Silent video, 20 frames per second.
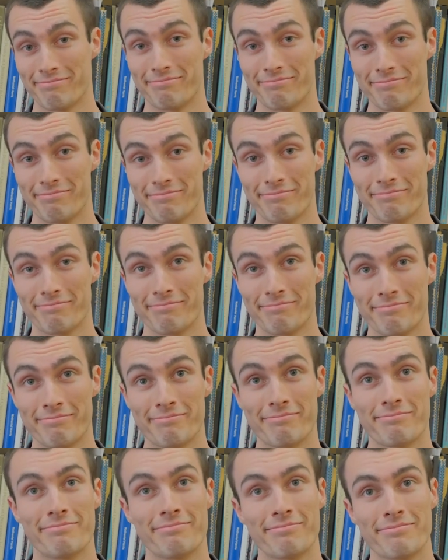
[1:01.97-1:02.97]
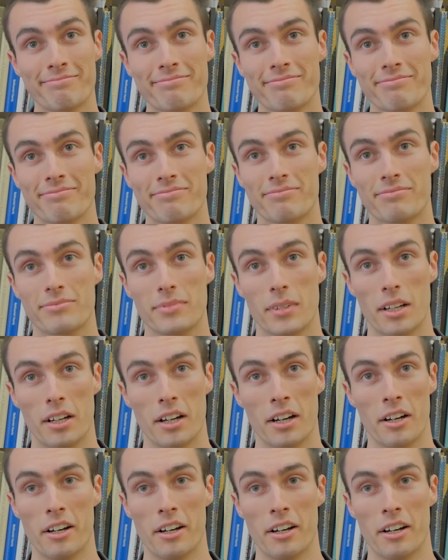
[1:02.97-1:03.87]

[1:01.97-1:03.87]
Okay, and where'd you grow up?